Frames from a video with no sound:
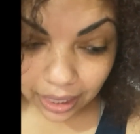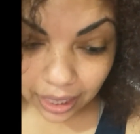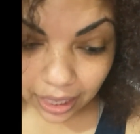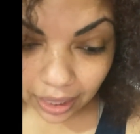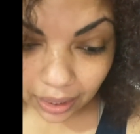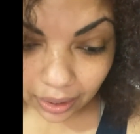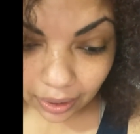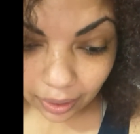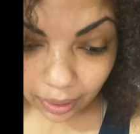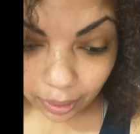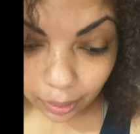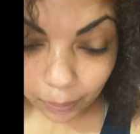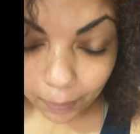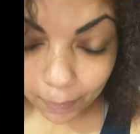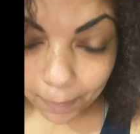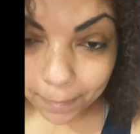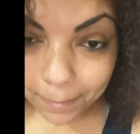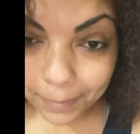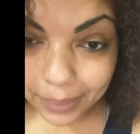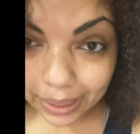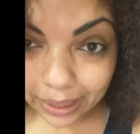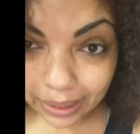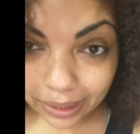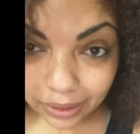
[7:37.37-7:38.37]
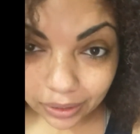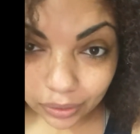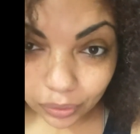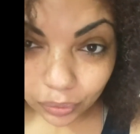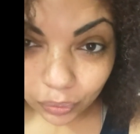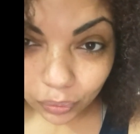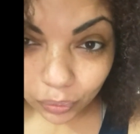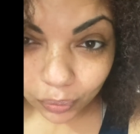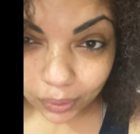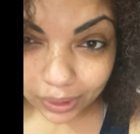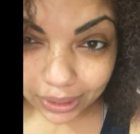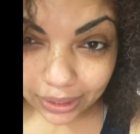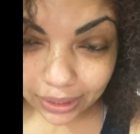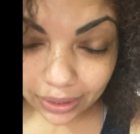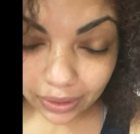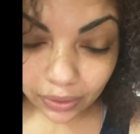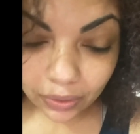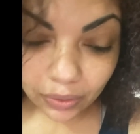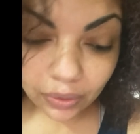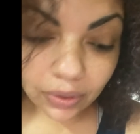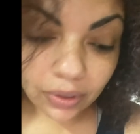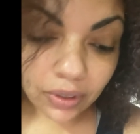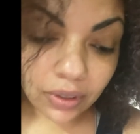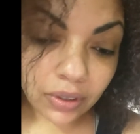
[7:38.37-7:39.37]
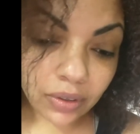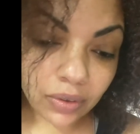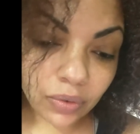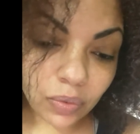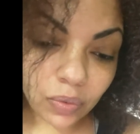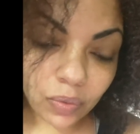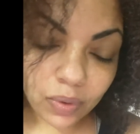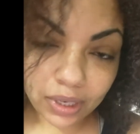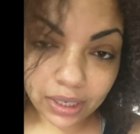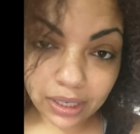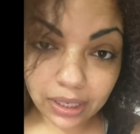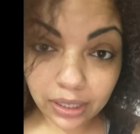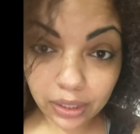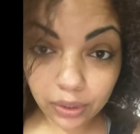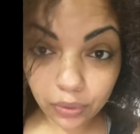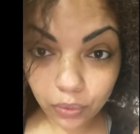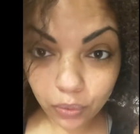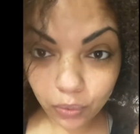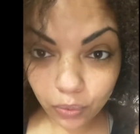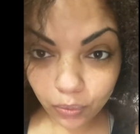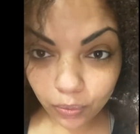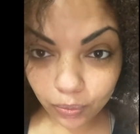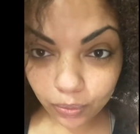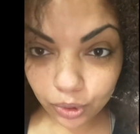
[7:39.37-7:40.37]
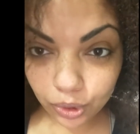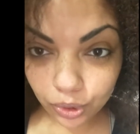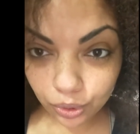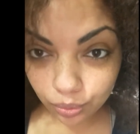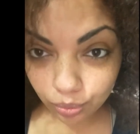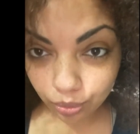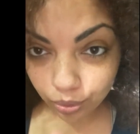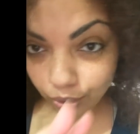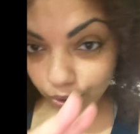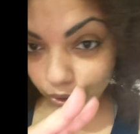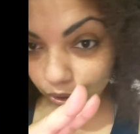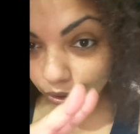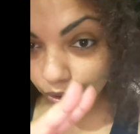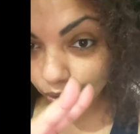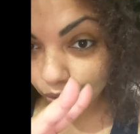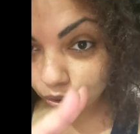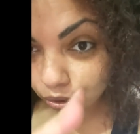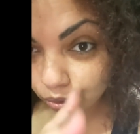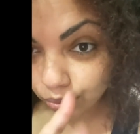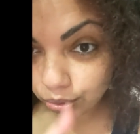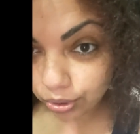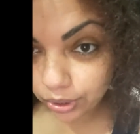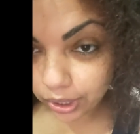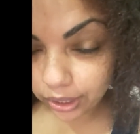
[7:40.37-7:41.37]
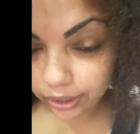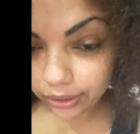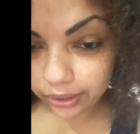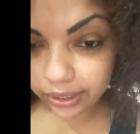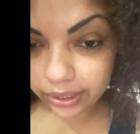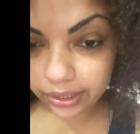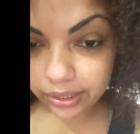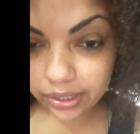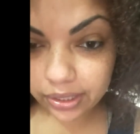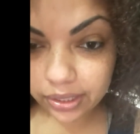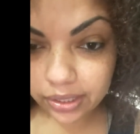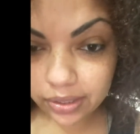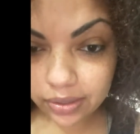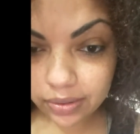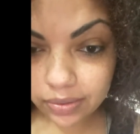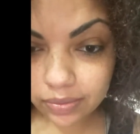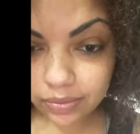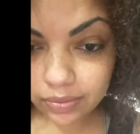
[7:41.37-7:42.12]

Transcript: But we want to clean two more areas.